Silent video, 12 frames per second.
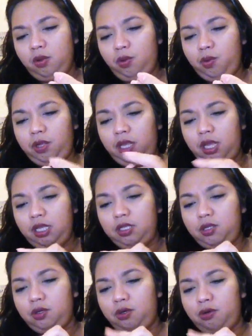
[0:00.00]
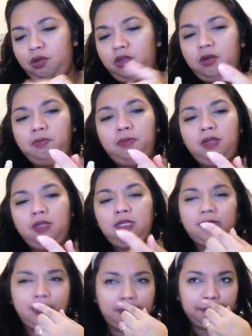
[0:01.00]
Okay, so rollerball
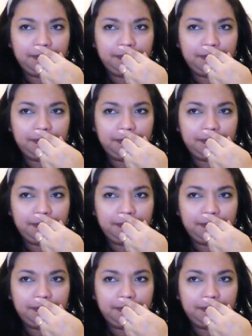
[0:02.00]
siya.